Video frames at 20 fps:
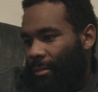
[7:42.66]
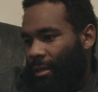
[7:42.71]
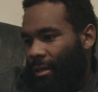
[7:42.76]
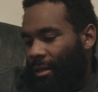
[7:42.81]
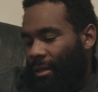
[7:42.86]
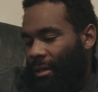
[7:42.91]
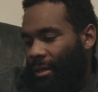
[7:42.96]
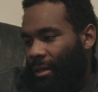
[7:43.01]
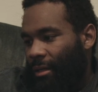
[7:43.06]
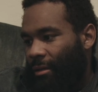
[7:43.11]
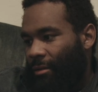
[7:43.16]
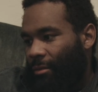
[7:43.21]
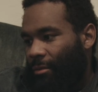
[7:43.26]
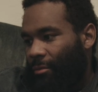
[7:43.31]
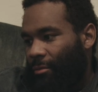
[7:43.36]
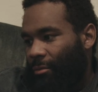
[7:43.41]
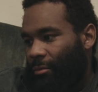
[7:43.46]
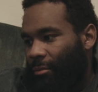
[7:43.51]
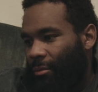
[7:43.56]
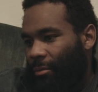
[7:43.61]
Man, I
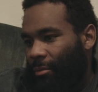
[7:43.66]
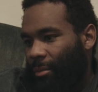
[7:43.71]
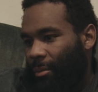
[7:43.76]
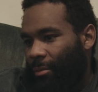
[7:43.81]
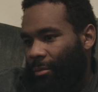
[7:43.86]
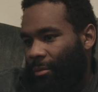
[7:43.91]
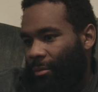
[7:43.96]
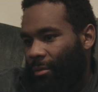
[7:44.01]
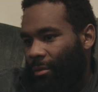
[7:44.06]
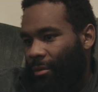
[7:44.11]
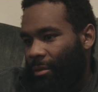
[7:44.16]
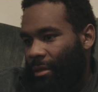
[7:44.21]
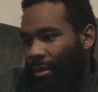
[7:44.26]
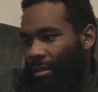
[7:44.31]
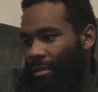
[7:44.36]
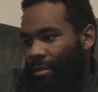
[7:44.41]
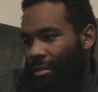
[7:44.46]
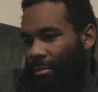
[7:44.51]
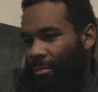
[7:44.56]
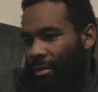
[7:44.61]
don't remember the
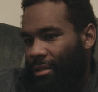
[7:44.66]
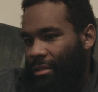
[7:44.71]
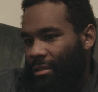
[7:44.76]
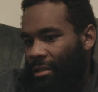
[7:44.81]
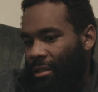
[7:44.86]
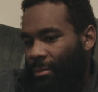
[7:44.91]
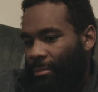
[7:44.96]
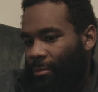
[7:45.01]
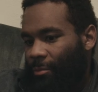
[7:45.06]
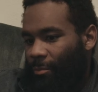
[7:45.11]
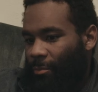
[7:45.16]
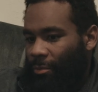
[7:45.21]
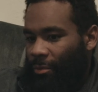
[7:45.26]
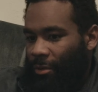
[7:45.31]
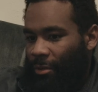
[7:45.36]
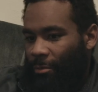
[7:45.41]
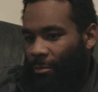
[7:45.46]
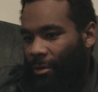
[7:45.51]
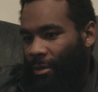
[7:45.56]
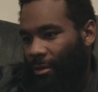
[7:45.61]
last time I slept
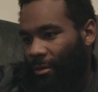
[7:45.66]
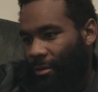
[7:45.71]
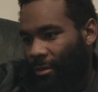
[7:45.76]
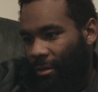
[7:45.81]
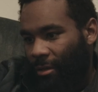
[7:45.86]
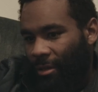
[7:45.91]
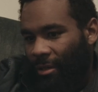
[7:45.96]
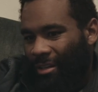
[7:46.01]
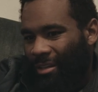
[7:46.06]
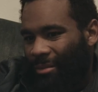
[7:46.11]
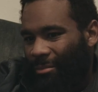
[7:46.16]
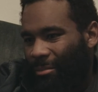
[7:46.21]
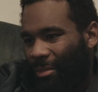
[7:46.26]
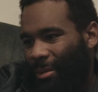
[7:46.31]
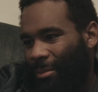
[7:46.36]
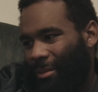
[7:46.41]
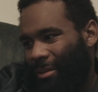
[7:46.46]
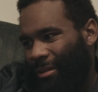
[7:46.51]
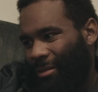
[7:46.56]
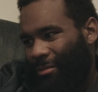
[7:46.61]
pretty well.
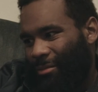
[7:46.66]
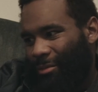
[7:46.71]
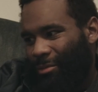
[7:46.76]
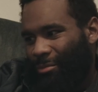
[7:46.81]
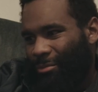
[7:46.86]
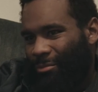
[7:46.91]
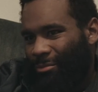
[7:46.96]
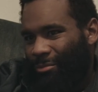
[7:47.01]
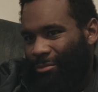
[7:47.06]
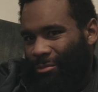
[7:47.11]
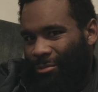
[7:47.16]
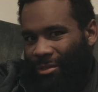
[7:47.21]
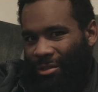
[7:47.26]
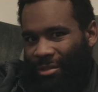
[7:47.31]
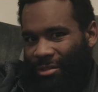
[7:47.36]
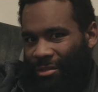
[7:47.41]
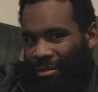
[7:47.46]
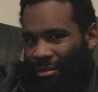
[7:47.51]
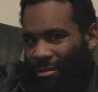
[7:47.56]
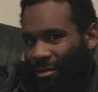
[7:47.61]
Maybe every
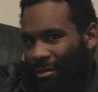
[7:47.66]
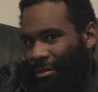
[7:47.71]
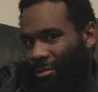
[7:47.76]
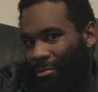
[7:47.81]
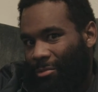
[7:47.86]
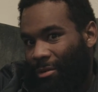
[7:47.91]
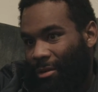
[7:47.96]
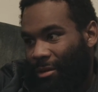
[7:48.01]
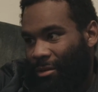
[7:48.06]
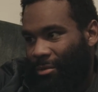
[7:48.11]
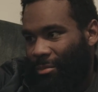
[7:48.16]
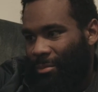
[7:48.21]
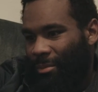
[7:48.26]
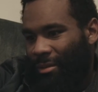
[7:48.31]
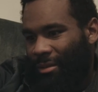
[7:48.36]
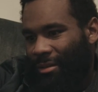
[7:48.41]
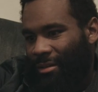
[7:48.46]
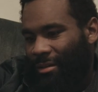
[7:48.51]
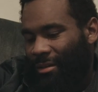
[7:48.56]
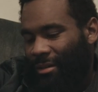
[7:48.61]
once in a while,
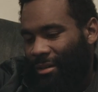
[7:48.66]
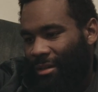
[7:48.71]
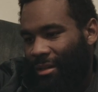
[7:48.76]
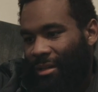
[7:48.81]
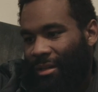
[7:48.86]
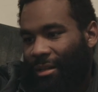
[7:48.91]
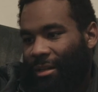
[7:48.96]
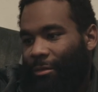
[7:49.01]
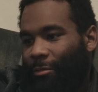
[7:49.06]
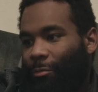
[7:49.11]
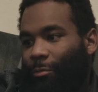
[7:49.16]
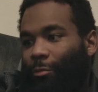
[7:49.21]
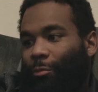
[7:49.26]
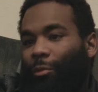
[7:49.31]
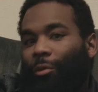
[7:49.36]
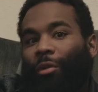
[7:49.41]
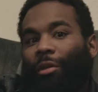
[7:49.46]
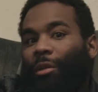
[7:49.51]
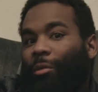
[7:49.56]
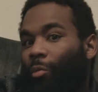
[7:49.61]
but not like
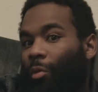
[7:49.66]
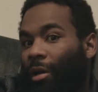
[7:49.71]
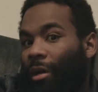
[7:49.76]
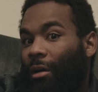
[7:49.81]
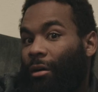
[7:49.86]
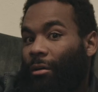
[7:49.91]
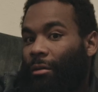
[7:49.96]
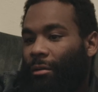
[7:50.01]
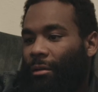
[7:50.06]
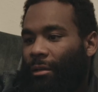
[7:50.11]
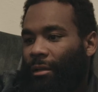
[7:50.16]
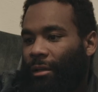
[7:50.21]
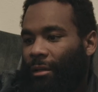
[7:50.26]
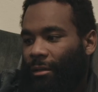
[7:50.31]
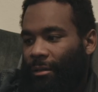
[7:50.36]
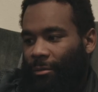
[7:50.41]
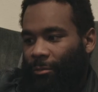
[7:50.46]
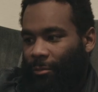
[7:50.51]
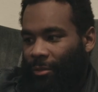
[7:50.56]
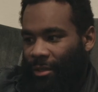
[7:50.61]
really well,
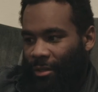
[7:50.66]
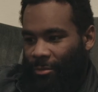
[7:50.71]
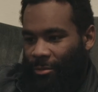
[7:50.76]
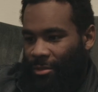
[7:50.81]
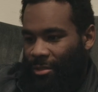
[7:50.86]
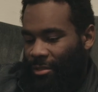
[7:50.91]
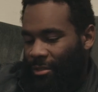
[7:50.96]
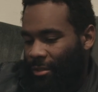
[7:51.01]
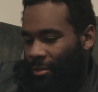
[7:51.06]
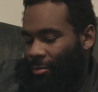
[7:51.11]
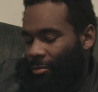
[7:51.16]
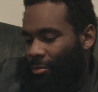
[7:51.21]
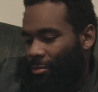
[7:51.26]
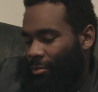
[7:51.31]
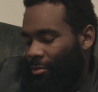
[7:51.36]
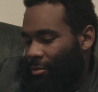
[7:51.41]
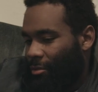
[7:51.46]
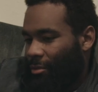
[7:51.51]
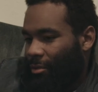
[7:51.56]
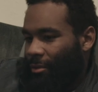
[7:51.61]
like when I was
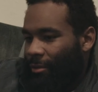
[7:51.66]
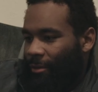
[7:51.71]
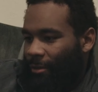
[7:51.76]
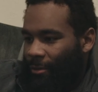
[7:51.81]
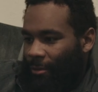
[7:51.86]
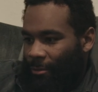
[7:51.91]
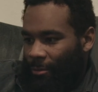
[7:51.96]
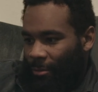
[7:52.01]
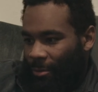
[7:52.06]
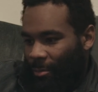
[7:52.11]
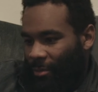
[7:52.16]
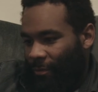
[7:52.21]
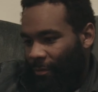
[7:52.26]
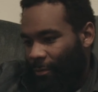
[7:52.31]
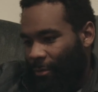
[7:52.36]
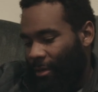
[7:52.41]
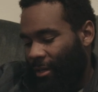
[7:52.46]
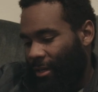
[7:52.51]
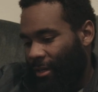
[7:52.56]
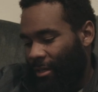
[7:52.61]
single or
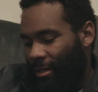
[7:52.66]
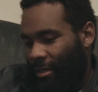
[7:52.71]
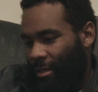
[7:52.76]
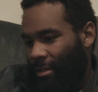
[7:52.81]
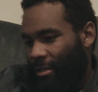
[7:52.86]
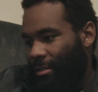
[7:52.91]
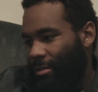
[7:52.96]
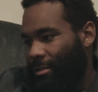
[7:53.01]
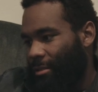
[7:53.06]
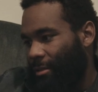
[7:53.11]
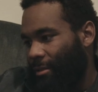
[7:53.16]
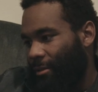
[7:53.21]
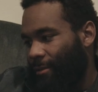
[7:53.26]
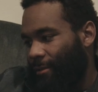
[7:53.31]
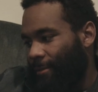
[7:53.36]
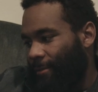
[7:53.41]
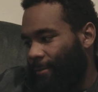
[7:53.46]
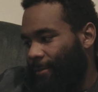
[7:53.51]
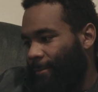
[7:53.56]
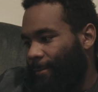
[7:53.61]
before I had kids.
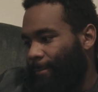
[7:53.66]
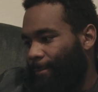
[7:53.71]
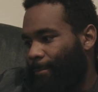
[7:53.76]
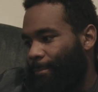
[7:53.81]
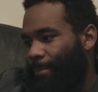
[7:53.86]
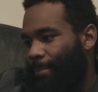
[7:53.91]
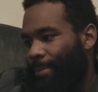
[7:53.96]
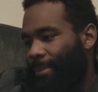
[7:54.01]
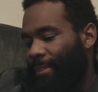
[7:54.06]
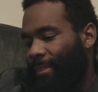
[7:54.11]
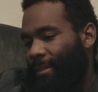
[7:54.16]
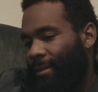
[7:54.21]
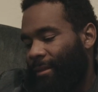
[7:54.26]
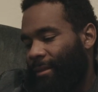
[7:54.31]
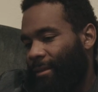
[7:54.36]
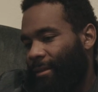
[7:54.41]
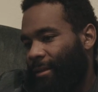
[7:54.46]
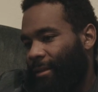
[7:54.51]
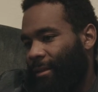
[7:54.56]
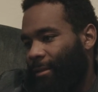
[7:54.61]

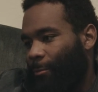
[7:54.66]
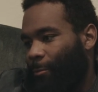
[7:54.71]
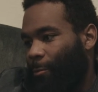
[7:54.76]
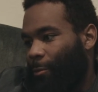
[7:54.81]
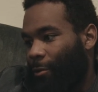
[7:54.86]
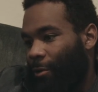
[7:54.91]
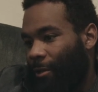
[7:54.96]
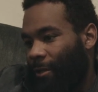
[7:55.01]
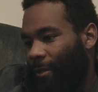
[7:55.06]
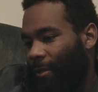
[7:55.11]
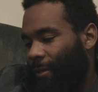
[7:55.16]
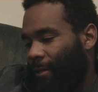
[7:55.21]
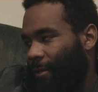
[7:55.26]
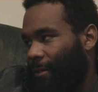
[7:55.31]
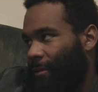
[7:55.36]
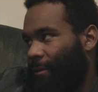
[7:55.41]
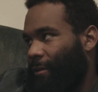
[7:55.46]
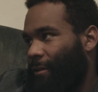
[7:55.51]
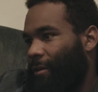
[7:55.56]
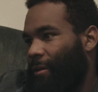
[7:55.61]
And
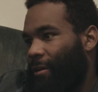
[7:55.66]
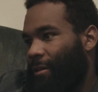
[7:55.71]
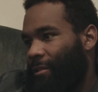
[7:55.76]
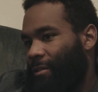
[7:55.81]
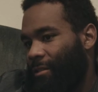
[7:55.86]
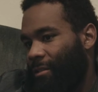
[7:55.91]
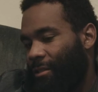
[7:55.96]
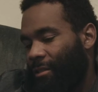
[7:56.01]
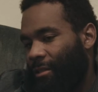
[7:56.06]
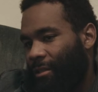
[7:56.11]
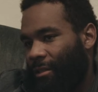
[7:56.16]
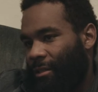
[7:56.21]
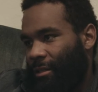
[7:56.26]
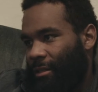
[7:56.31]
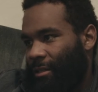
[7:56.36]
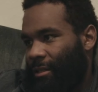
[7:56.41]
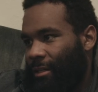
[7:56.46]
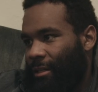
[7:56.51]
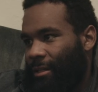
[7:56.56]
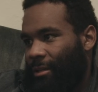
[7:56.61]
working
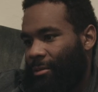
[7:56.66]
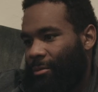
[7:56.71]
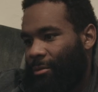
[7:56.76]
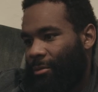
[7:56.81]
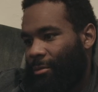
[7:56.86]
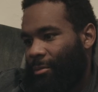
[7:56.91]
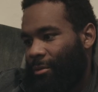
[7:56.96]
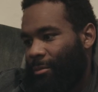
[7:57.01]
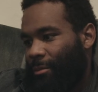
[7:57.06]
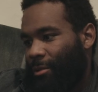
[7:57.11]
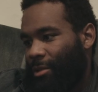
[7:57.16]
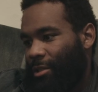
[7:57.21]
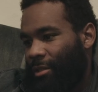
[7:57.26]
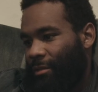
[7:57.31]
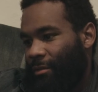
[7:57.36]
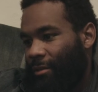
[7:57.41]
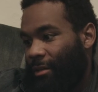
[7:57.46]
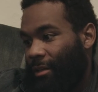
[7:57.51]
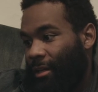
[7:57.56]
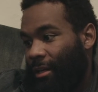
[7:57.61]
constantly, like I work pretty much
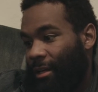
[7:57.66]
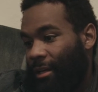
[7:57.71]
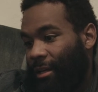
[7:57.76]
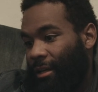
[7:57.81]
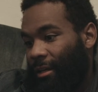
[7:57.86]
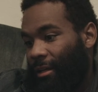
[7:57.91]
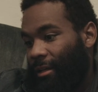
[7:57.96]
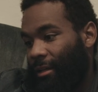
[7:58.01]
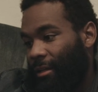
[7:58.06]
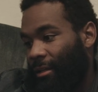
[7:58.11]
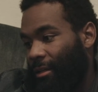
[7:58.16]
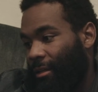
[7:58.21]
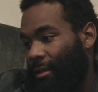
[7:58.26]
every day.